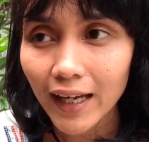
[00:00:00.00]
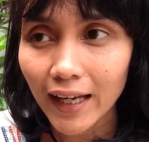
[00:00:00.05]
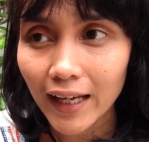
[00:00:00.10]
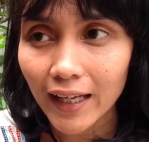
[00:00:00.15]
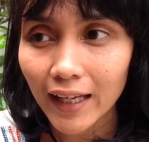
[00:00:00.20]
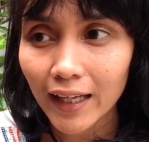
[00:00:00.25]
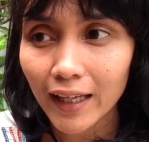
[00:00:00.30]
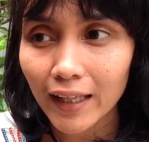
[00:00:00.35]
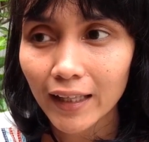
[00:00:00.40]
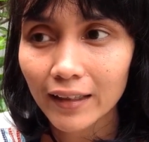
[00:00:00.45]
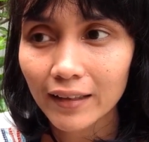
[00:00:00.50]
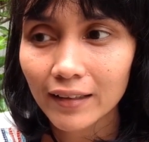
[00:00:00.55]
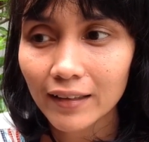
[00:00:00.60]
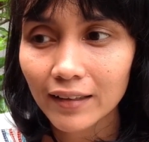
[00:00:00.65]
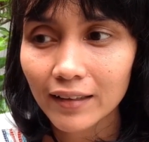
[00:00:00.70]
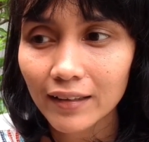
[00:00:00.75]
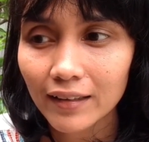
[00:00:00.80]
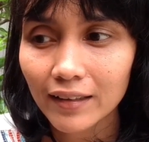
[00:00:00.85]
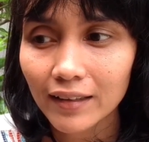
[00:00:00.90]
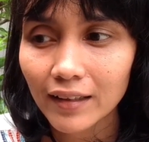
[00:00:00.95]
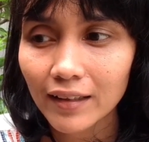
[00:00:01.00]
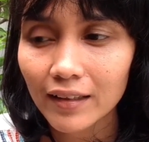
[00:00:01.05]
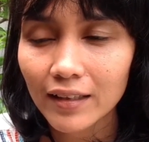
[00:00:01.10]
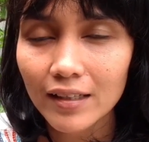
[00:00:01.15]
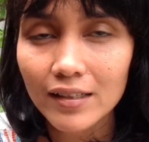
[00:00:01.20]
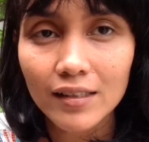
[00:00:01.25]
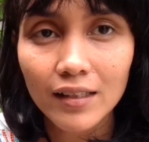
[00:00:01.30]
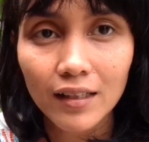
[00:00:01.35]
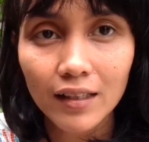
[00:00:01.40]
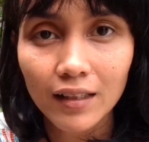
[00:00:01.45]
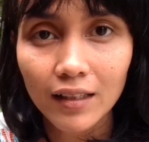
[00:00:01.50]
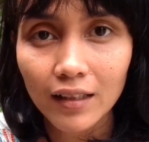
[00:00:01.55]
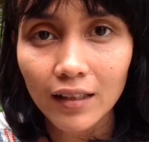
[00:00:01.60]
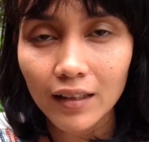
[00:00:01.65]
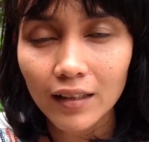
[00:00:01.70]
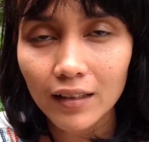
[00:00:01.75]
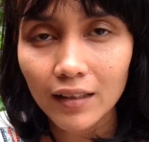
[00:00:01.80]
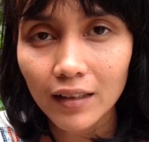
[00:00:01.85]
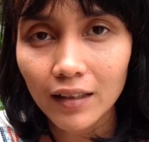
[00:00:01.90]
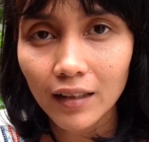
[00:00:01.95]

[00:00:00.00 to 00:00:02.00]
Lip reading: And these are